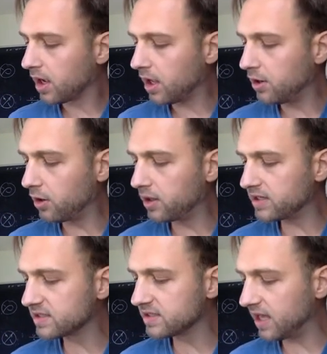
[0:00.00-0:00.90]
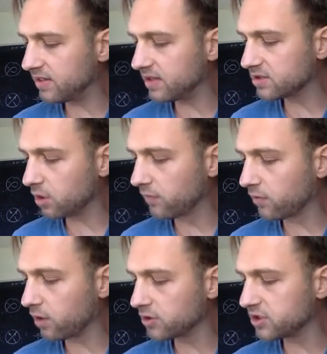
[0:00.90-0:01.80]
And notice that this
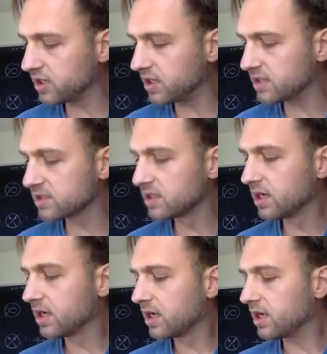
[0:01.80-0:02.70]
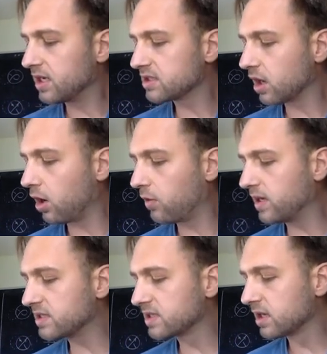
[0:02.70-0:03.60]
overall genus is
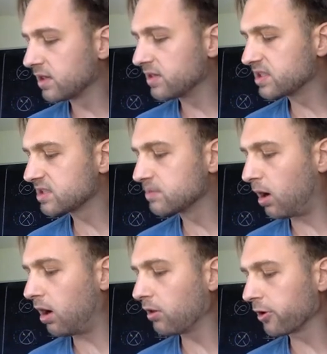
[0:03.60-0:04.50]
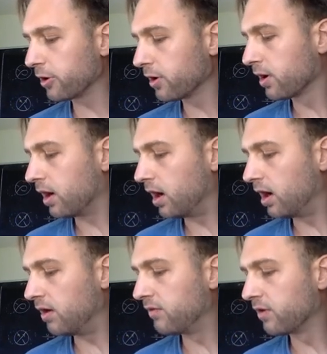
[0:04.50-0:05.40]
always the smaller
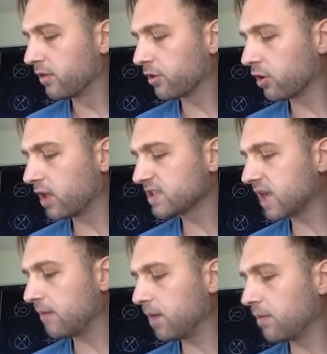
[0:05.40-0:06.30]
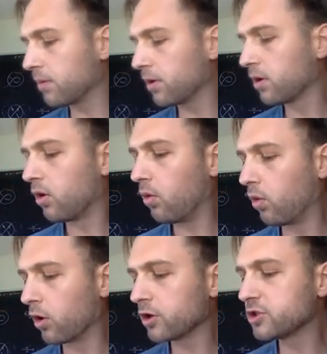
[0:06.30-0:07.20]
of the crosscap number
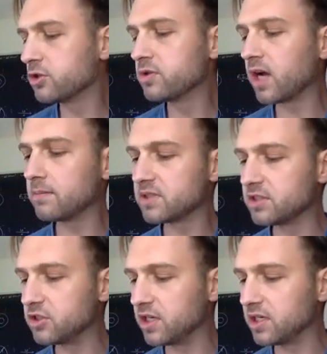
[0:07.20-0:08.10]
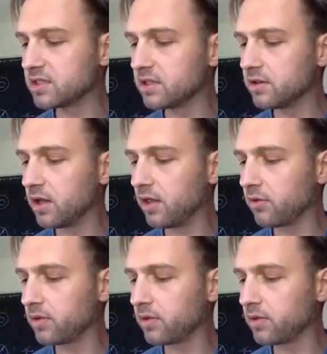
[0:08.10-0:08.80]
or 2 times the genus. And the